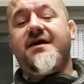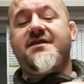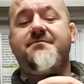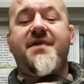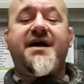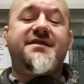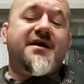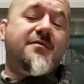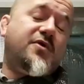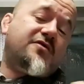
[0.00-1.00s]
In the main,
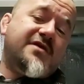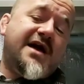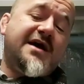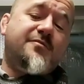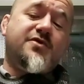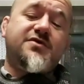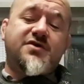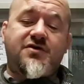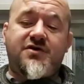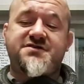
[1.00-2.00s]
they are more reliable
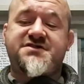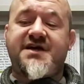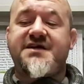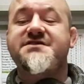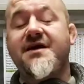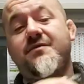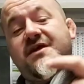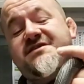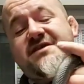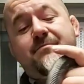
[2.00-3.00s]
than corn snakes. They
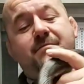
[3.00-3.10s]
will accept